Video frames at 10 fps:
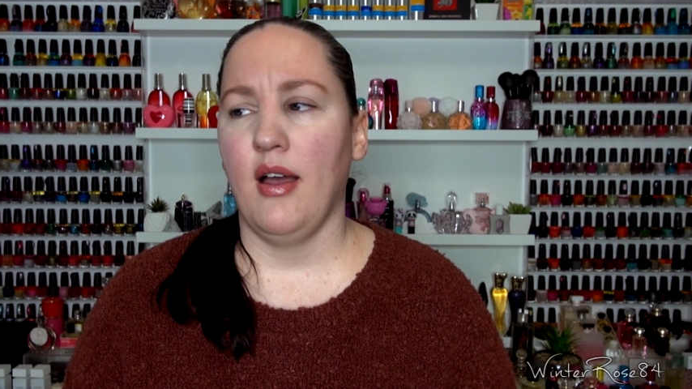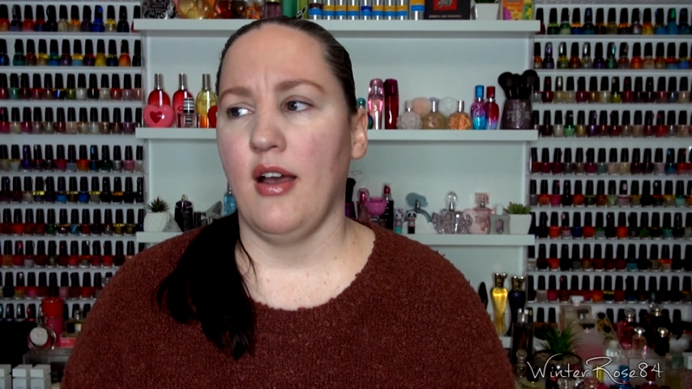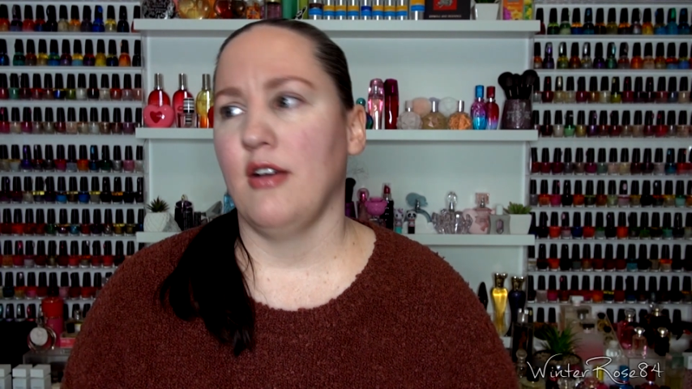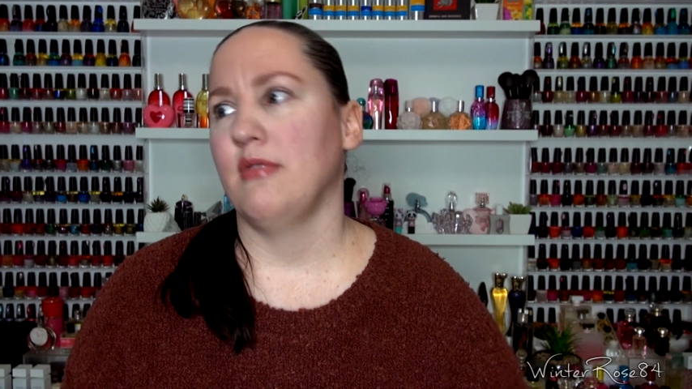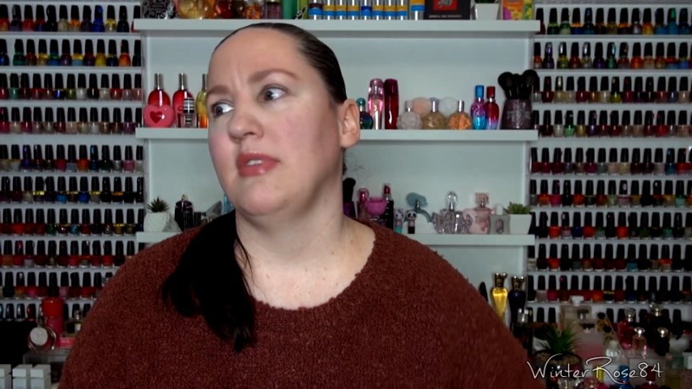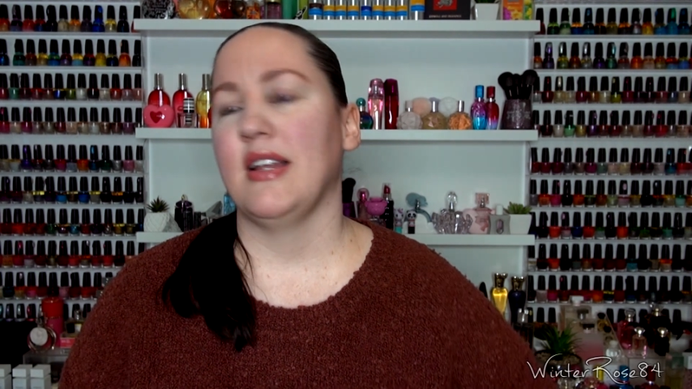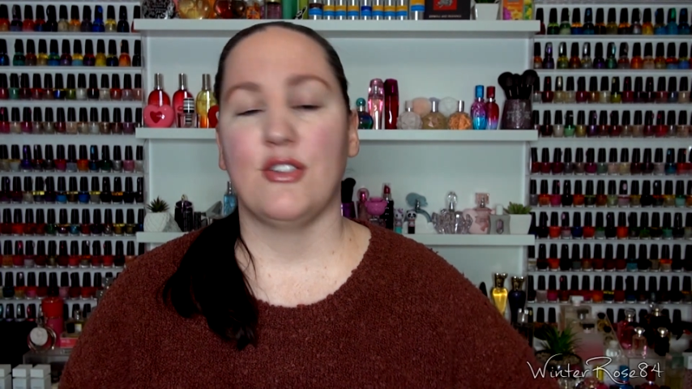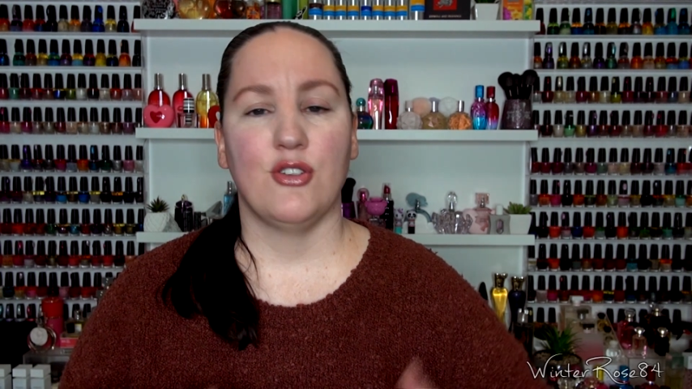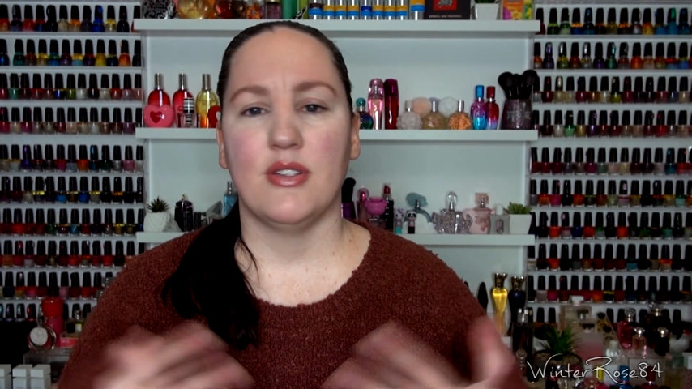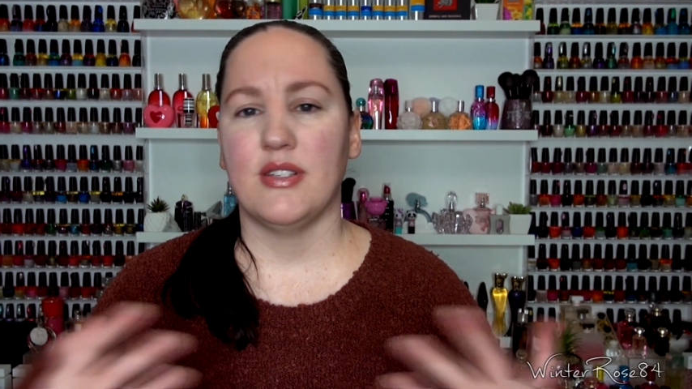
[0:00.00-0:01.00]
um,
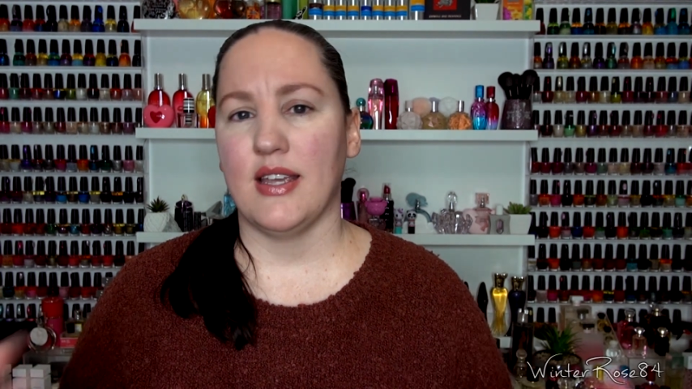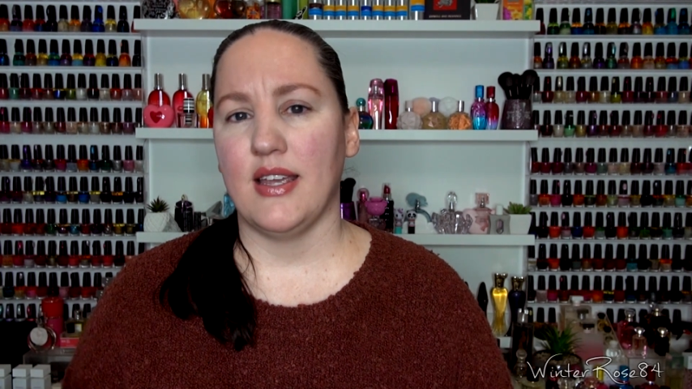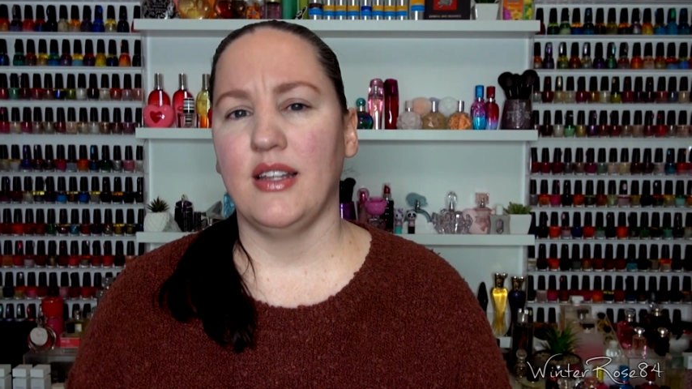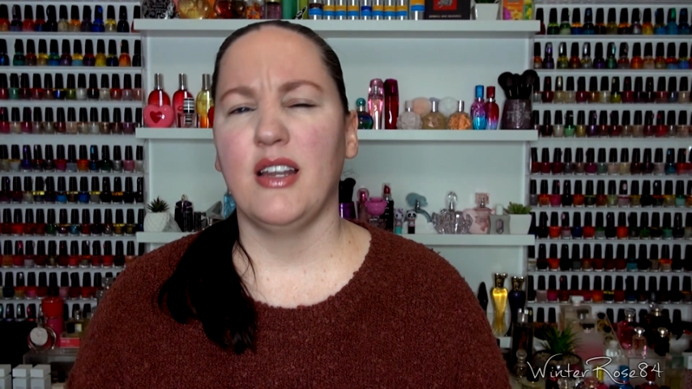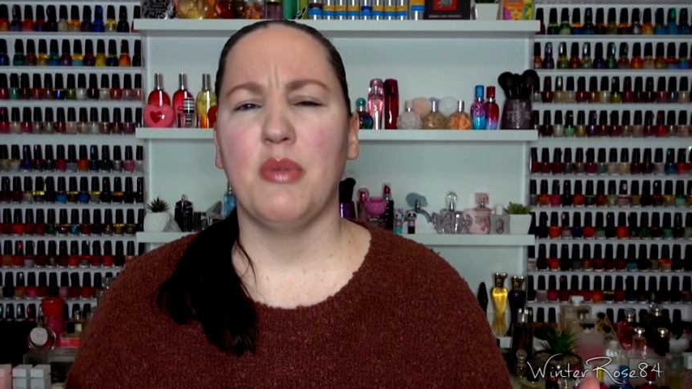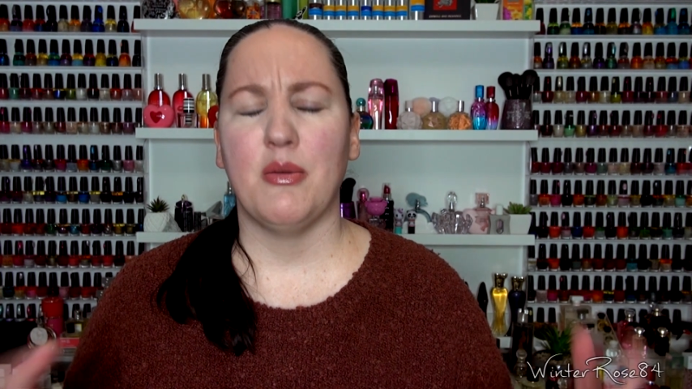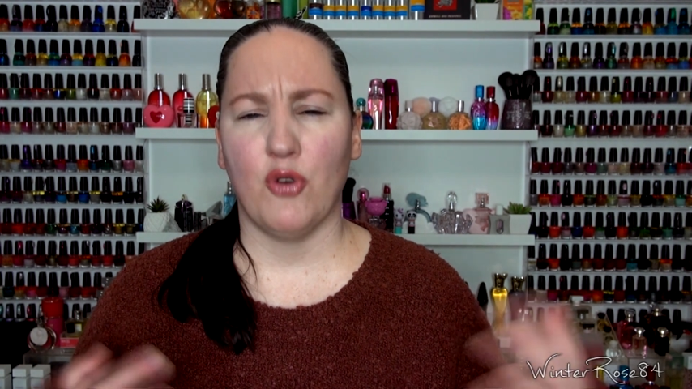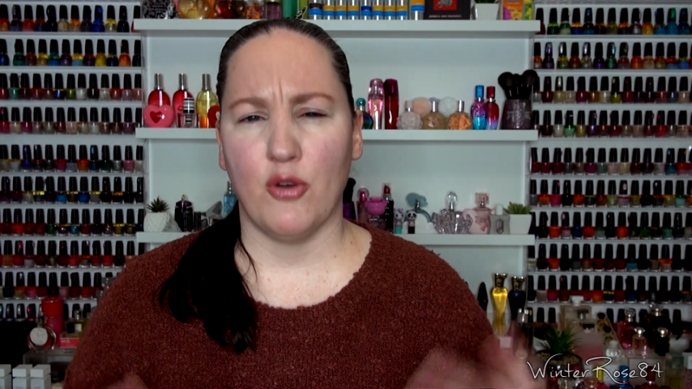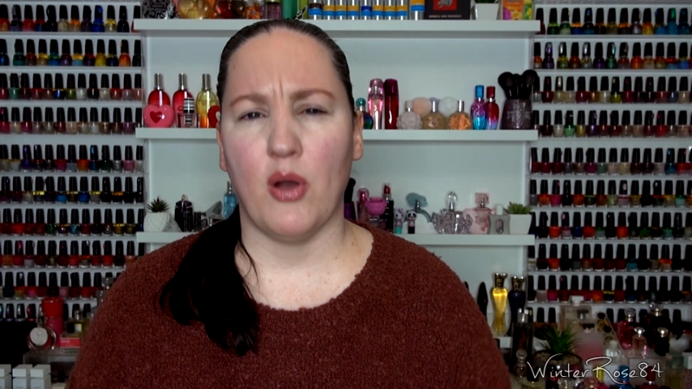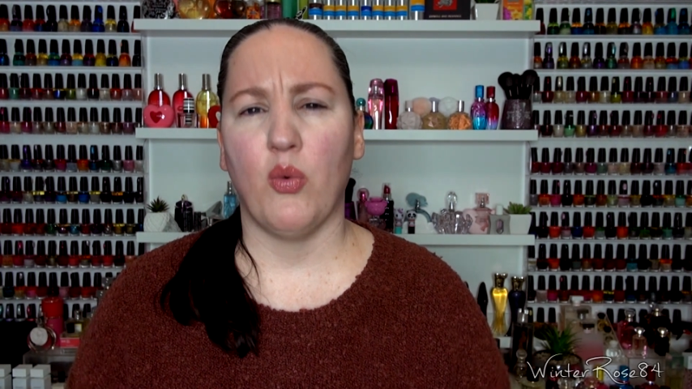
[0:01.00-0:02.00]
lets you see a little bit
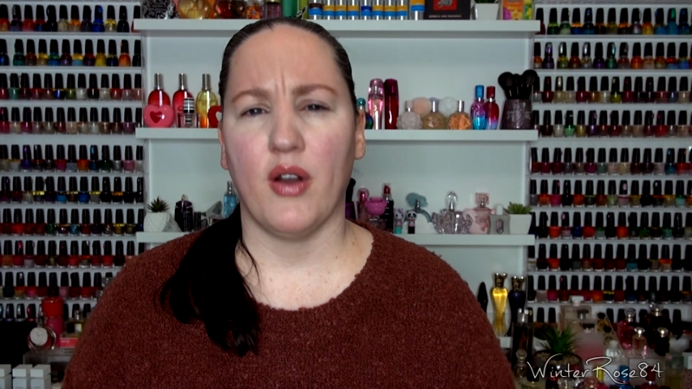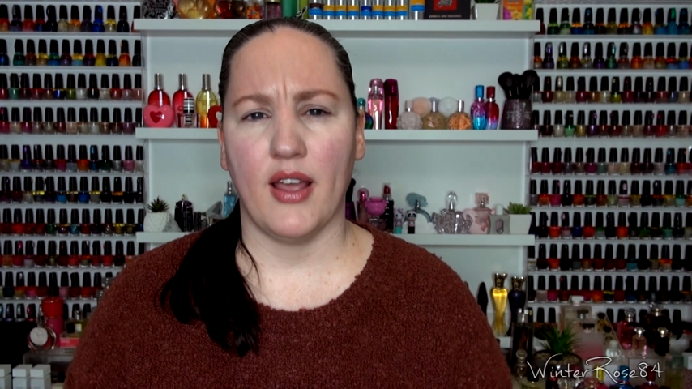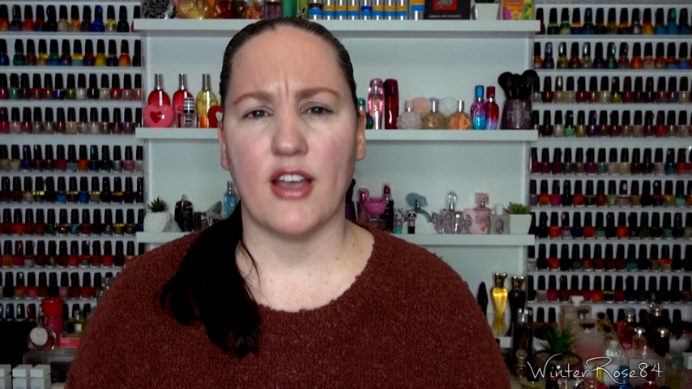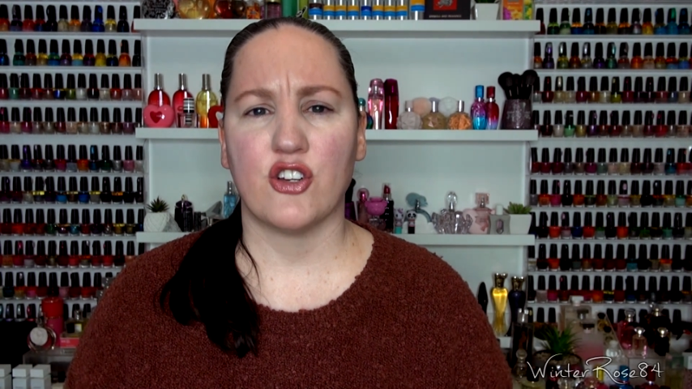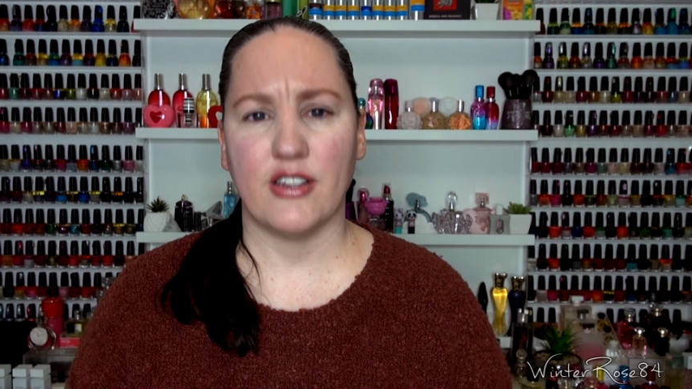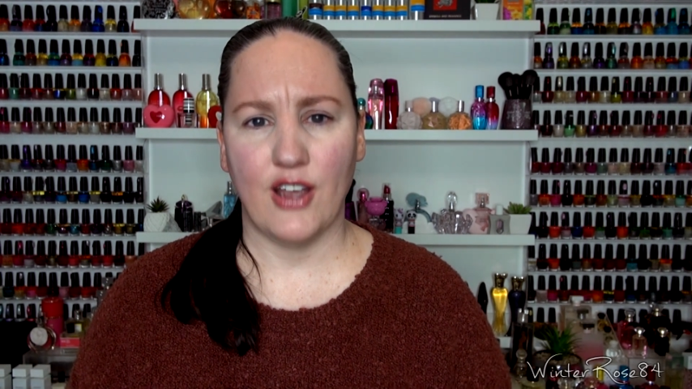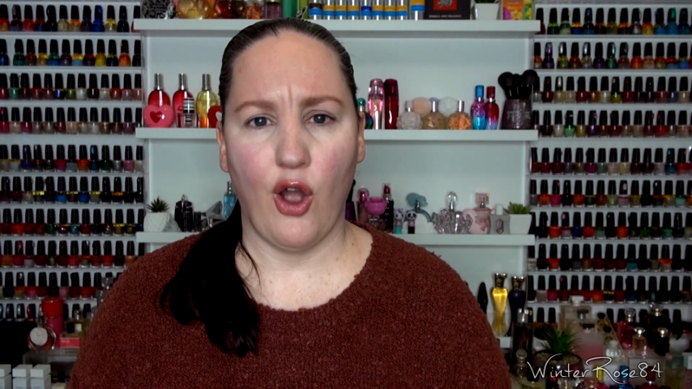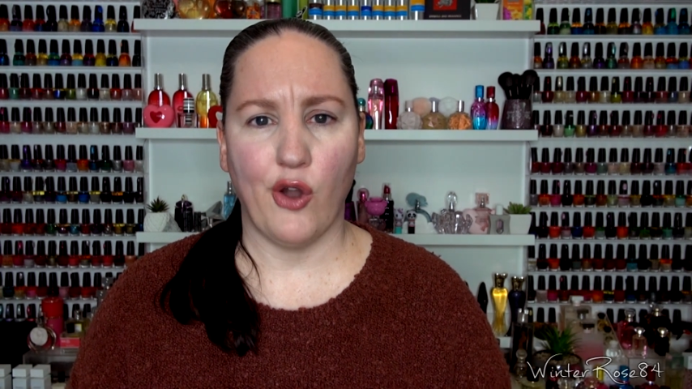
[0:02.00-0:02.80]
more about what I actually